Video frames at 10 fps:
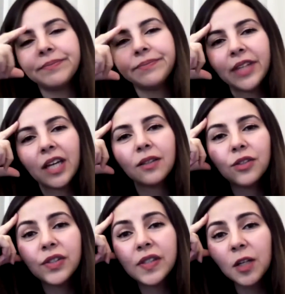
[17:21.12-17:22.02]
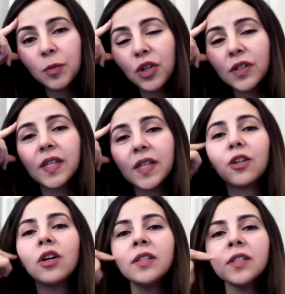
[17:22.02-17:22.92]
I understand, because I
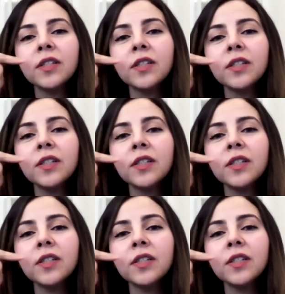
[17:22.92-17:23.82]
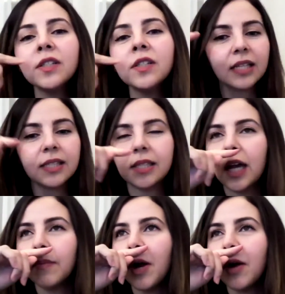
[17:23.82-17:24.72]
contemplated
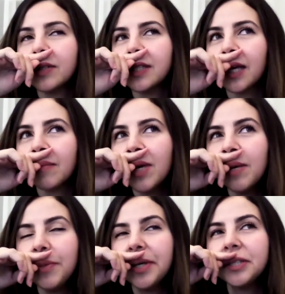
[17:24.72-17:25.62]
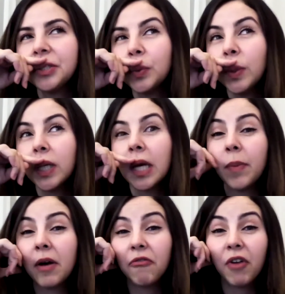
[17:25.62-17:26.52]
idea the last time. I was like, maybe I should
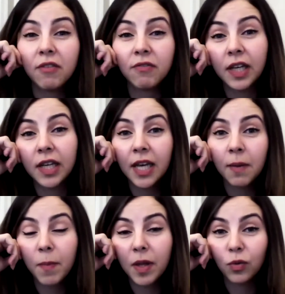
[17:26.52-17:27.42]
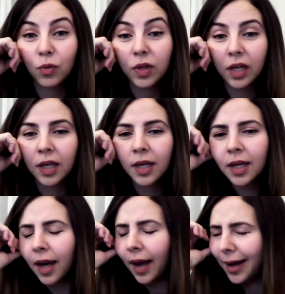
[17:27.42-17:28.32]
wake up at 5 a.m. and do that.
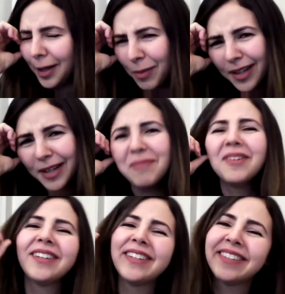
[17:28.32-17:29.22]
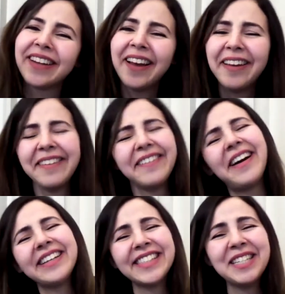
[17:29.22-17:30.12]
And I'm like, come on, I
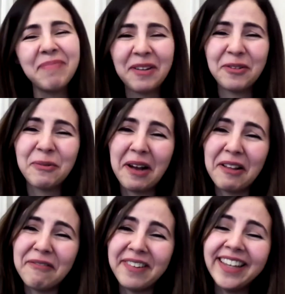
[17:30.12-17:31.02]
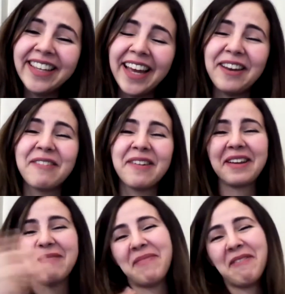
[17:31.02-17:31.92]
sleep at 12 and I wake up
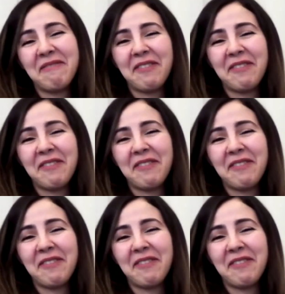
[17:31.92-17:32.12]
at 5.